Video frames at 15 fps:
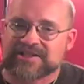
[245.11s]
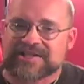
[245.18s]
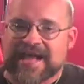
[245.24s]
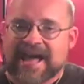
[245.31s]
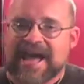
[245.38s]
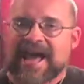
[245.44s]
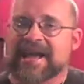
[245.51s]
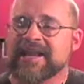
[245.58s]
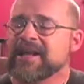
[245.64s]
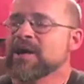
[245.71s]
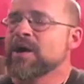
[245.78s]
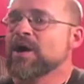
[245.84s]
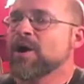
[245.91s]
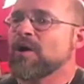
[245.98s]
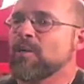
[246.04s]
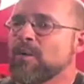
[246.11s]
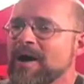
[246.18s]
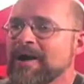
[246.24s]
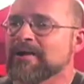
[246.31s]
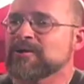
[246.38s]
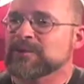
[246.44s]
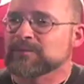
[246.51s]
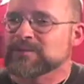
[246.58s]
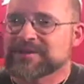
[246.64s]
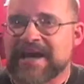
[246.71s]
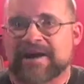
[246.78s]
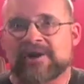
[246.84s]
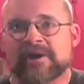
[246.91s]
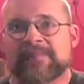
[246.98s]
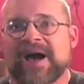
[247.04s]
Dad, what on earth was
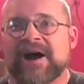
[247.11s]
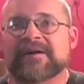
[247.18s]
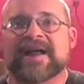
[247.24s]
that all about?